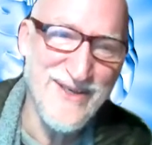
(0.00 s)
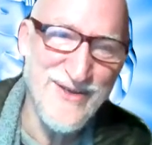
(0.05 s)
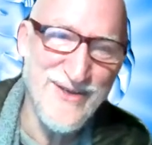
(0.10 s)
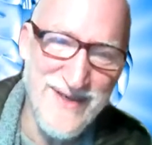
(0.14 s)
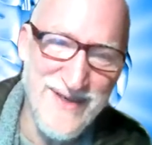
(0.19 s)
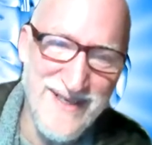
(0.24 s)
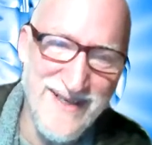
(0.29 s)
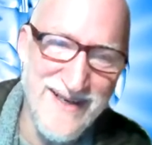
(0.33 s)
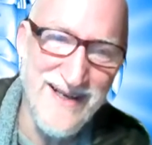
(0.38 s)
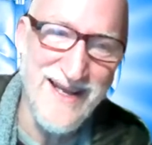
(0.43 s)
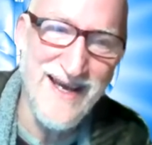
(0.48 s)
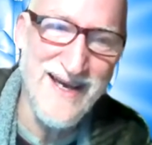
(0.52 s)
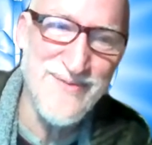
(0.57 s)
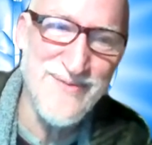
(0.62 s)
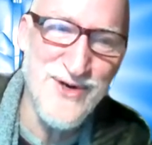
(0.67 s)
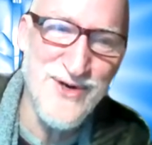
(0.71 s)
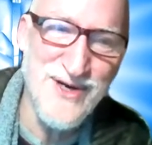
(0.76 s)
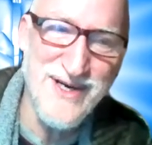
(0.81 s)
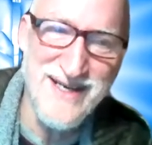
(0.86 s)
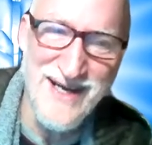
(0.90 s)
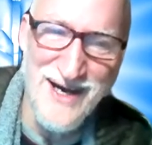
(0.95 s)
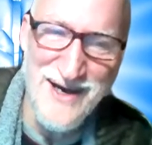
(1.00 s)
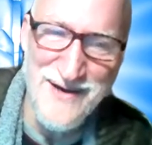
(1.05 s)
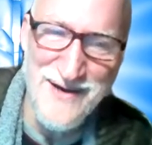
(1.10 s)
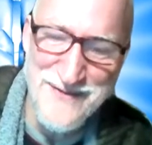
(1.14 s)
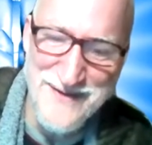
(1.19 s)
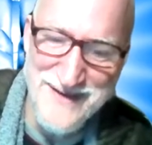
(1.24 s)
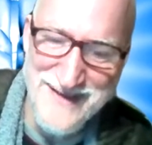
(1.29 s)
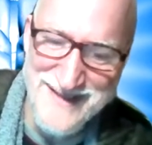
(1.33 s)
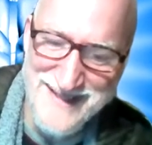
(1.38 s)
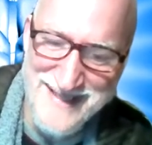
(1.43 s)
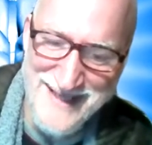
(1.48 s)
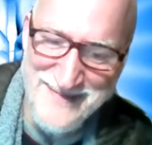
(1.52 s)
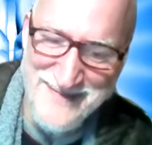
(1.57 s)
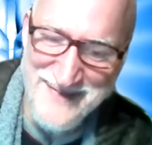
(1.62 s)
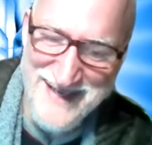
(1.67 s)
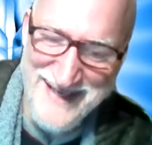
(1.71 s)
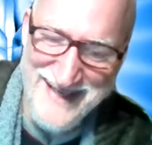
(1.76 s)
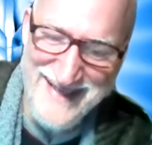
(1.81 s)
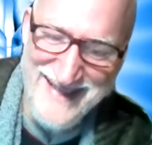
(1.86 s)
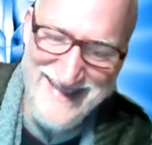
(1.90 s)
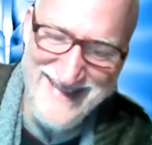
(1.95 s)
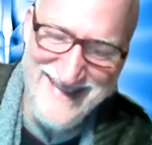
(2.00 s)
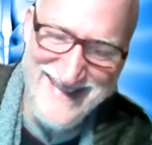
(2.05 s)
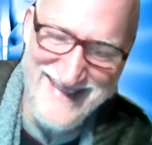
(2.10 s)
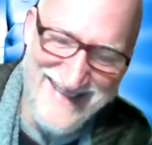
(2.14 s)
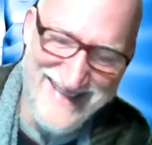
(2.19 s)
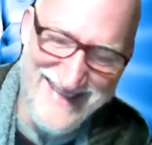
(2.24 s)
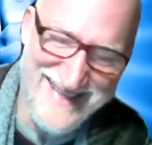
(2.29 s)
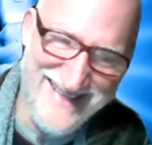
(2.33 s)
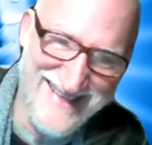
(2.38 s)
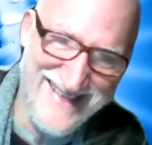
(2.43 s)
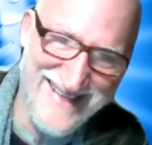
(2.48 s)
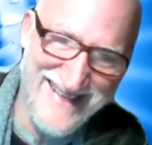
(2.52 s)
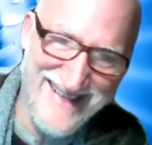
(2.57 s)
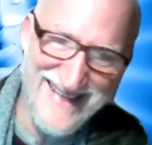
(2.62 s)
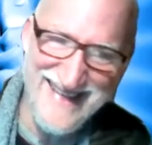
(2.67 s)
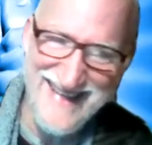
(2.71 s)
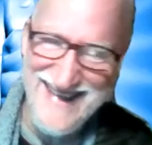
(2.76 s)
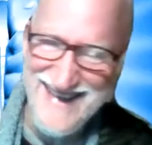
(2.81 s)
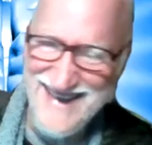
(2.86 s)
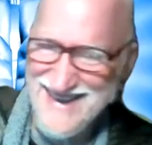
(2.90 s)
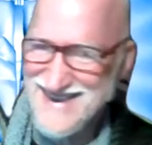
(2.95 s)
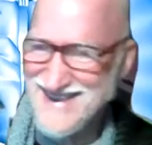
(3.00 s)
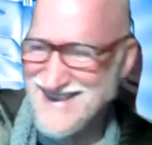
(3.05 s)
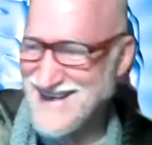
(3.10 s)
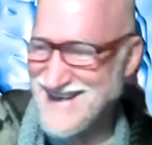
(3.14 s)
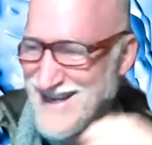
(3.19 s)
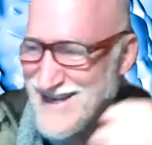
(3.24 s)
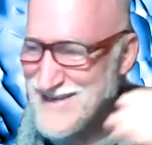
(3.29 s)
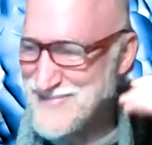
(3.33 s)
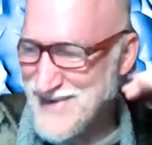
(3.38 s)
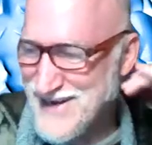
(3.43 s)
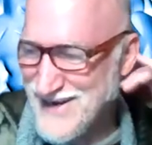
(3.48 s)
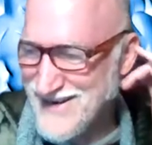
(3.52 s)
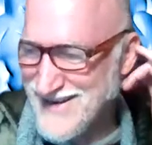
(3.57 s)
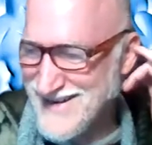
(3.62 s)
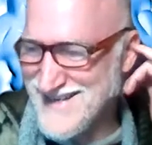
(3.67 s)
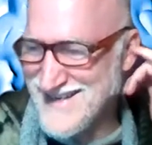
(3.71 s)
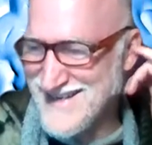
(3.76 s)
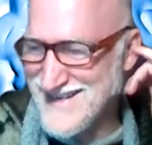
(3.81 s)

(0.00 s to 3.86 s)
get a lot more confidence in me than, than I merit.